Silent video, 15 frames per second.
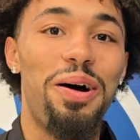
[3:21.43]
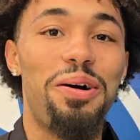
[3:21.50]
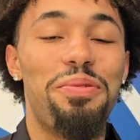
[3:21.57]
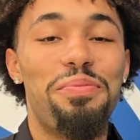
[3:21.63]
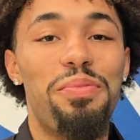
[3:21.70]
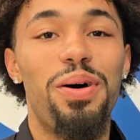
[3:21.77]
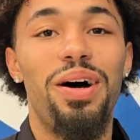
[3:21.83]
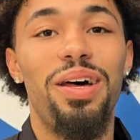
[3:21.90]
um,
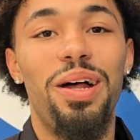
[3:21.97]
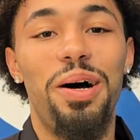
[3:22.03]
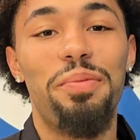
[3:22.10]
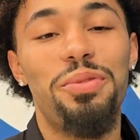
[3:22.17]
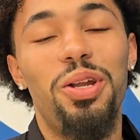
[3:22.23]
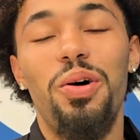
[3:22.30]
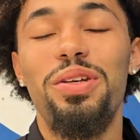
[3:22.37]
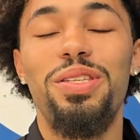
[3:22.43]
yeah.
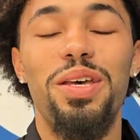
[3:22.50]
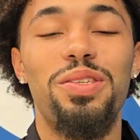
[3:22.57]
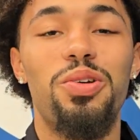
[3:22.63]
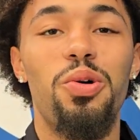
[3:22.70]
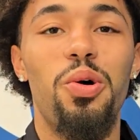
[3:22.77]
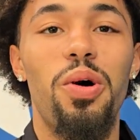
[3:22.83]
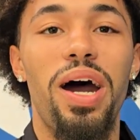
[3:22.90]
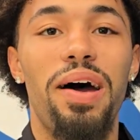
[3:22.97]
but you know, it's,
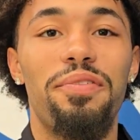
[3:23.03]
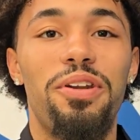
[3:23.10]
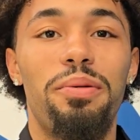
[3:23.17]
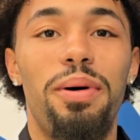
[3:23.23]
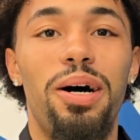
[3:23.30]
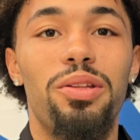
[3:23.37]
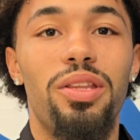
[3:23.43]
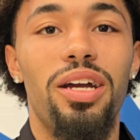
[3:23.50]
it's cool having
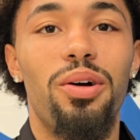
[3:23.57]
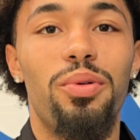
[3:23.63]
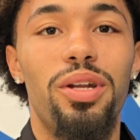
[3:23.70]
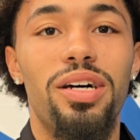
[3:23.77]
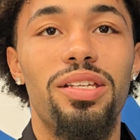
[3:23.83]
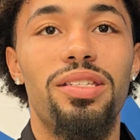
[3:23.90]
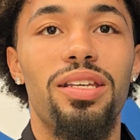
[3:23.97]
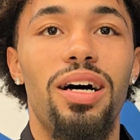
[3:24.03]
him out there
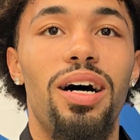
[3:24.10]
with us.